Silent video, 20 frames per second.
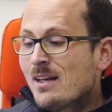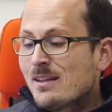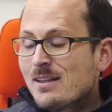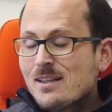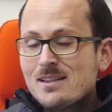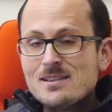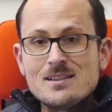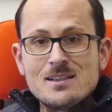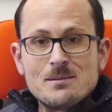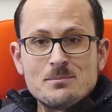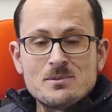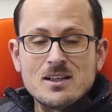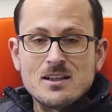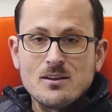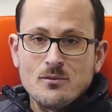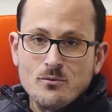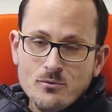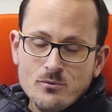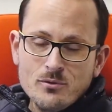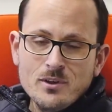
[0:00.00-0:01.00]
This seems like
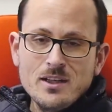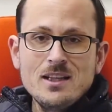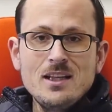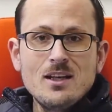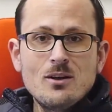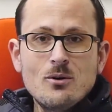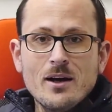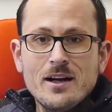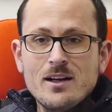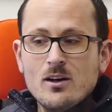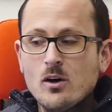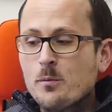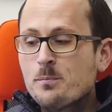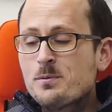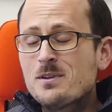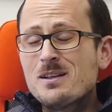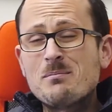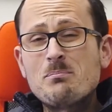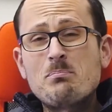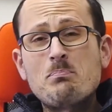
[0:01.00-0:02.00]
a really great
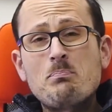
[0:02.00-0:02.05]
option,